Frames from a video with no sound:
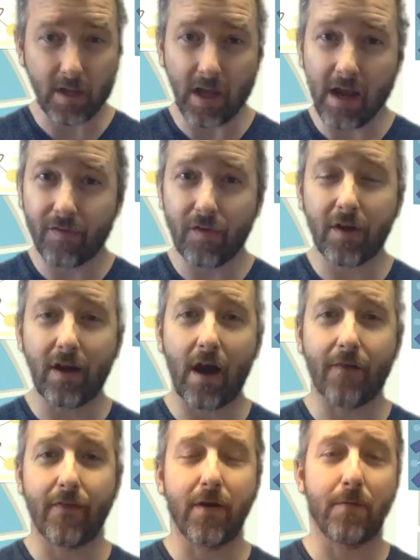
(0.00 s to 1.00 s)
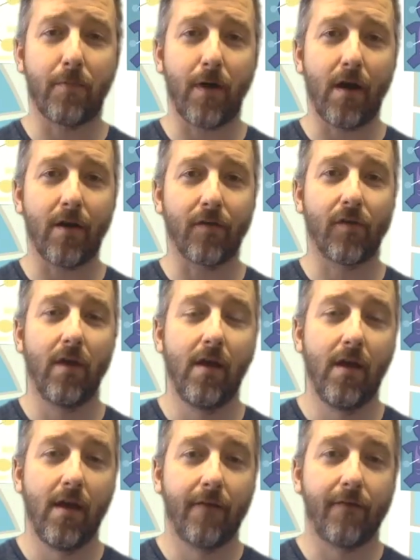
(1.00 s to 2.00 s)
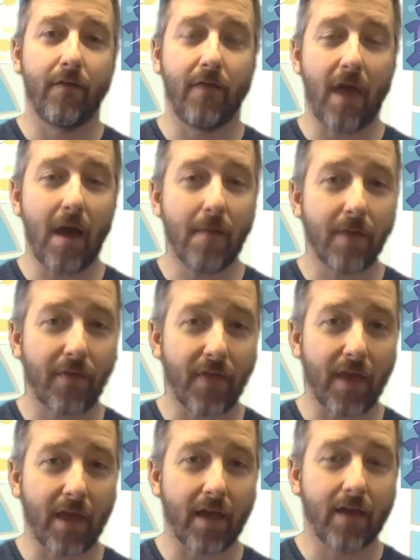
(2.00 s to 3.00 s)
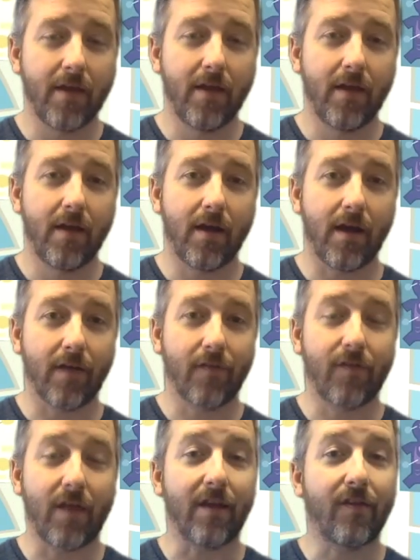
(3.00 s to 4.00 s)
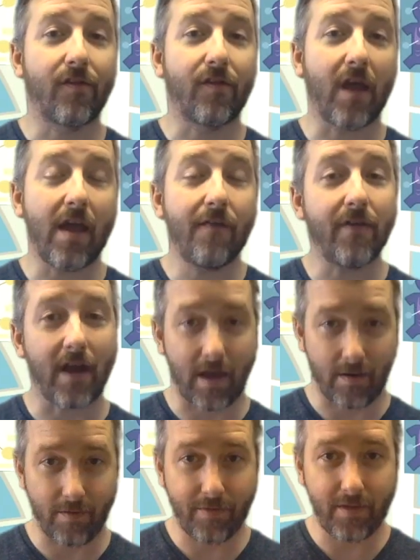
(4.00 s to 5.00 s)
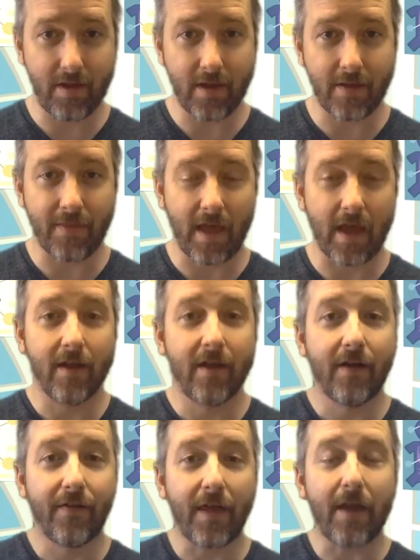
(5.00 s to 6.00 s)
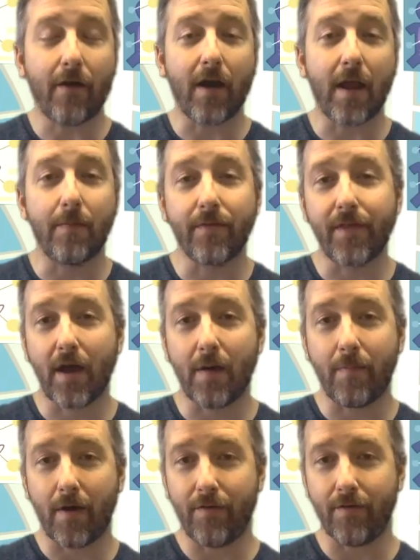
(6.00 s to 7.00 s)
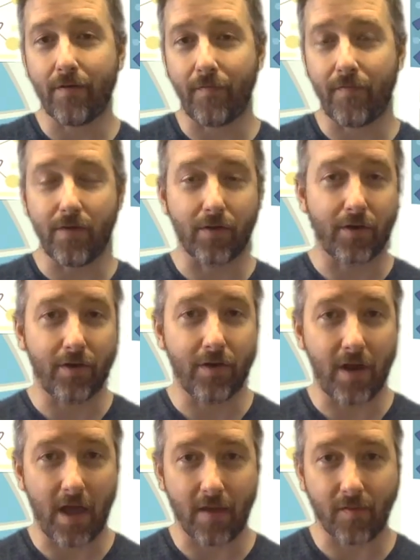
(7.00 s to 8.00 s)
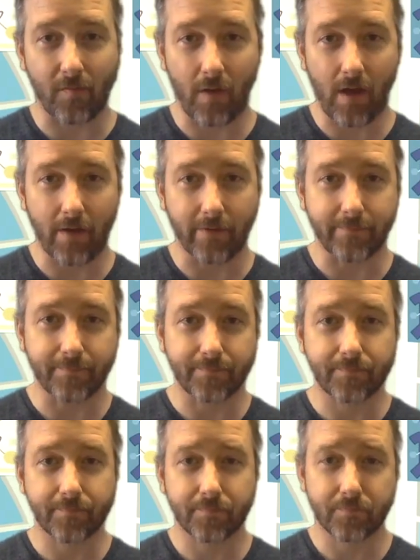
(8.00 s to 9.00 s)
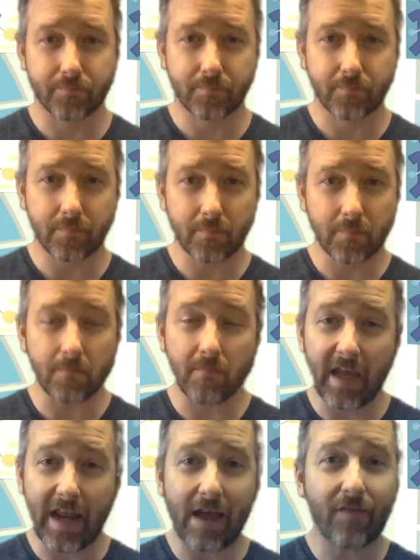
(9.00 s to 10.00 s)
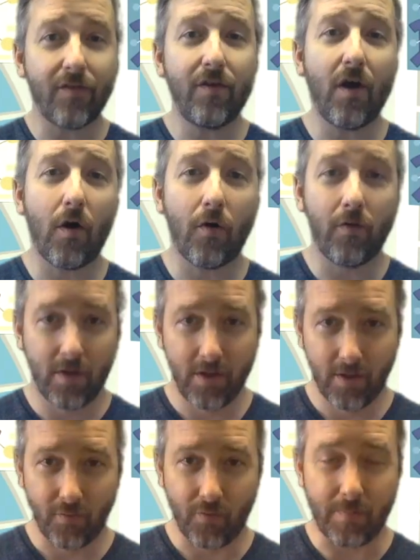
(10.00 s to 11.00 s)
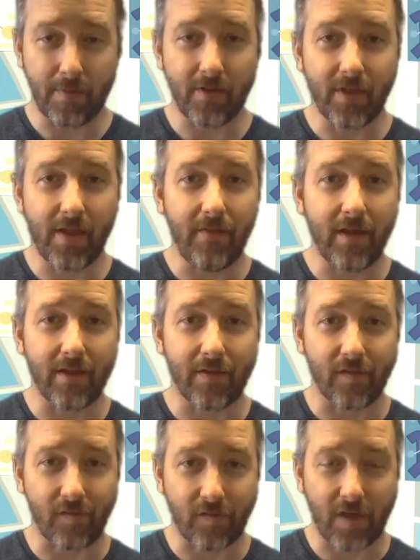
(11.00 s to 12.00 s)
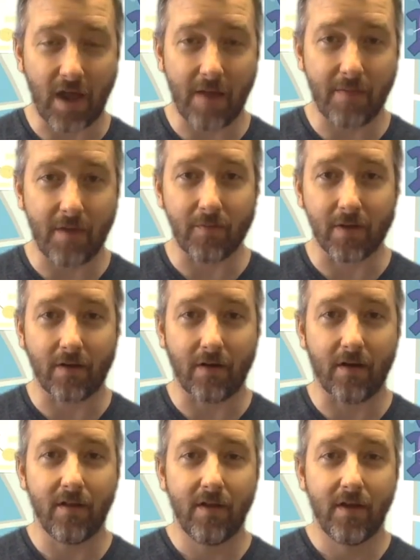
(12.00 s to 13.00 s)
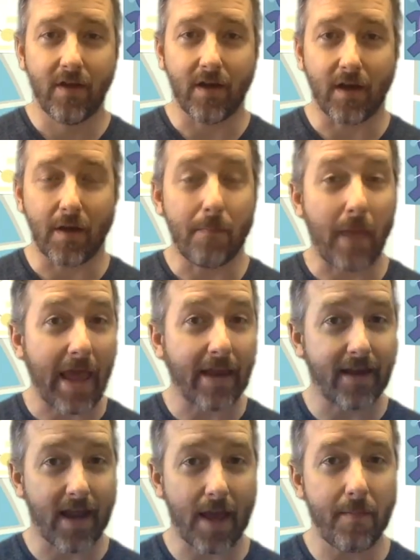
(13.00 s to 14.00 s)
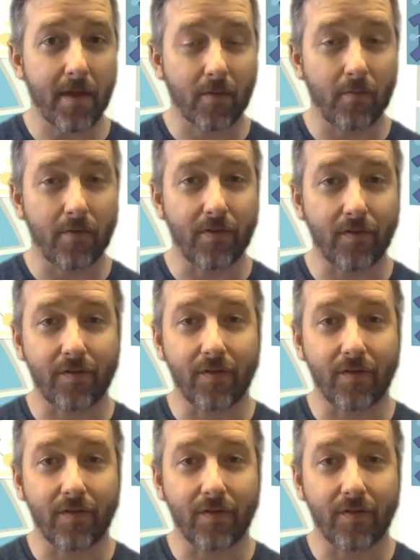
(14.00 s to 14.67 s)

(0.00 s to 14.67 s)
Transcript: And so you can offer your prayers for them that they uh, stay safe and healthy and that they are able to help others feel good as well. And as you know, we've been living in this time that we call uh, pandemic when this